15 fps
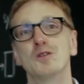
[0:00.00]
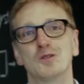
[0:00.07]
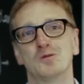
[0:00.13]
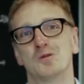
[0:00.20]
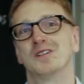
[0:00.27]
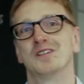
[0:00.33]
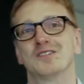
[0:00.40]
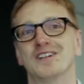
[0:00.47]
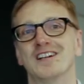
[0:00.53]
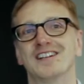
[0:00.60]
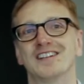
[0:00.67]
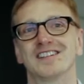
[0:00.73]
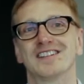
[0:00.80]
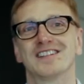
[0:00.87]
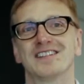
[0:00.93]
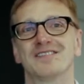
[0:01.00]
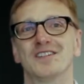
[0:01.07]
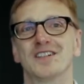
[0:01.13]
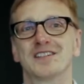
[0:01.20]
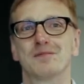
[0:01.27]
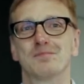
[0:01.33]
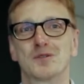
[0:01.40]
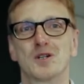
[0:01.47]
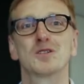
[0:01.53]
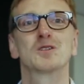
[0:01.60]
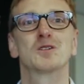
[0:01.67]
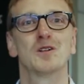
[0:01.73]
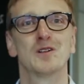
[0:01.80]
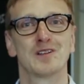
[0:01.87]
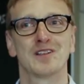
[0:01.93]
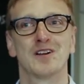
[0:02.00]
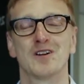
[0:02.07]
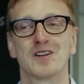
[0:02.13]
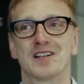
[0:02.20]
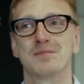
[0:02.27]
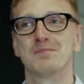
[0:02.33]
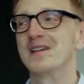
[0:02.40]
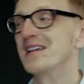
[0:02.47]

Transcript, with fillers: you do it, right? What the protocols are that